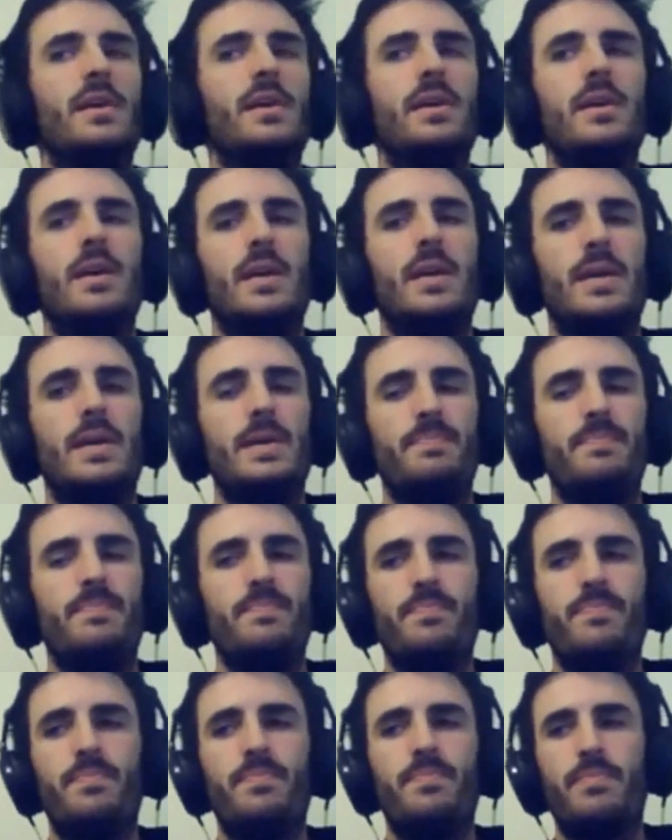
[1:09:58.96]

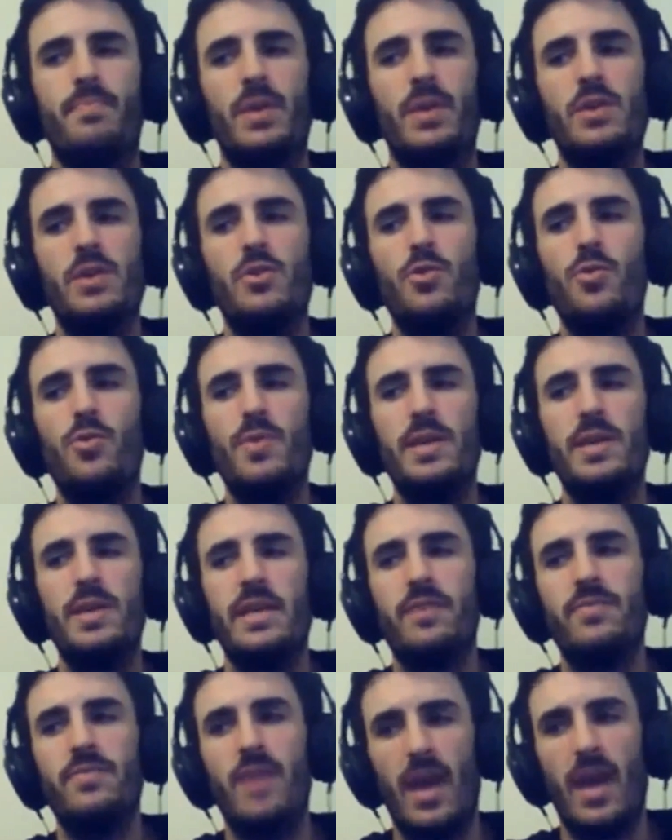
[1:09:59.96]
But you always
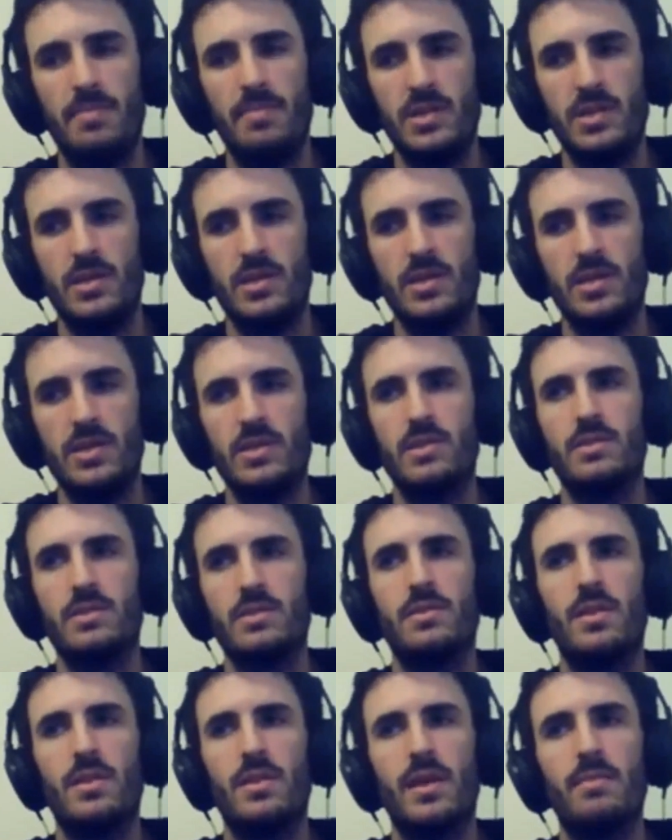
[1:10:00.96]
have games that are just
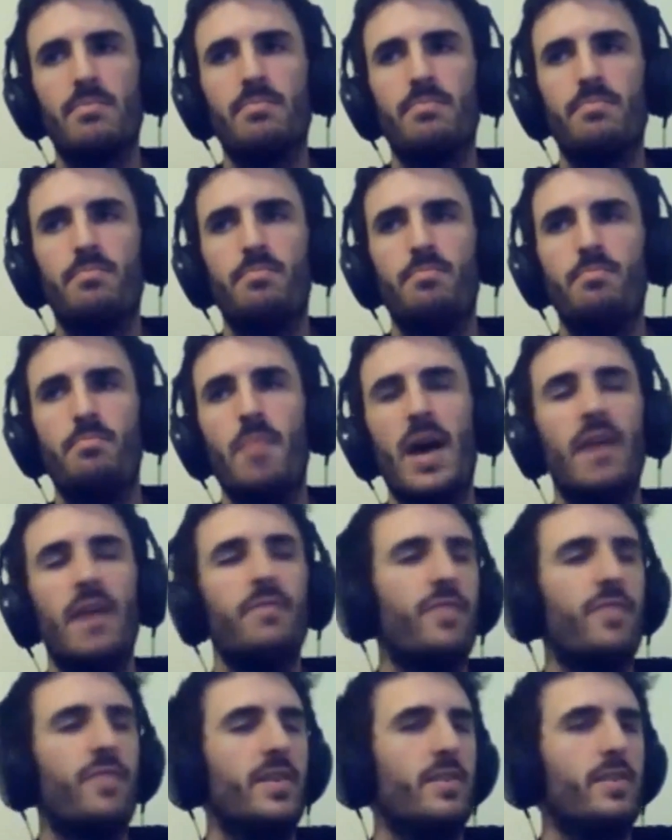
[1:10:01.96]
like mad
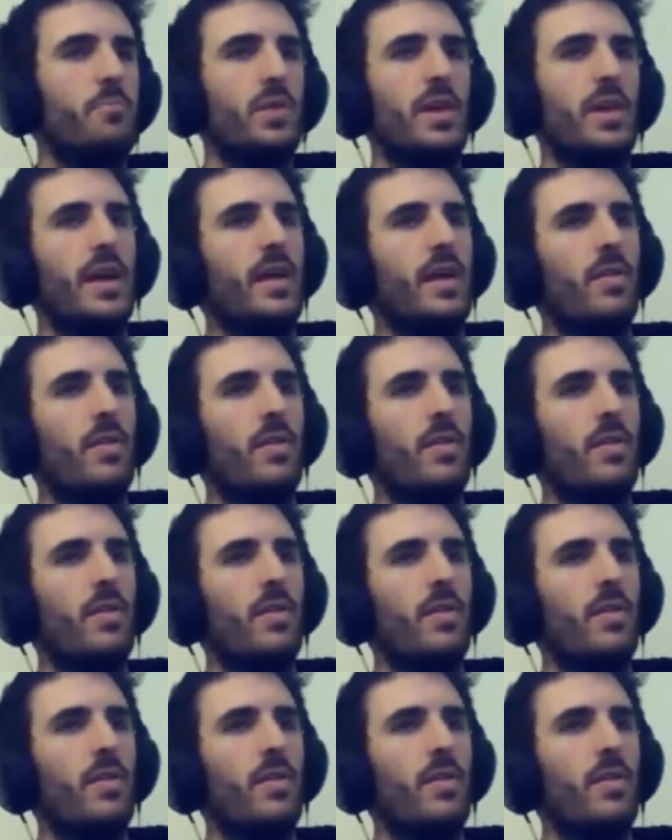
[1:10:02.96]
fun to play and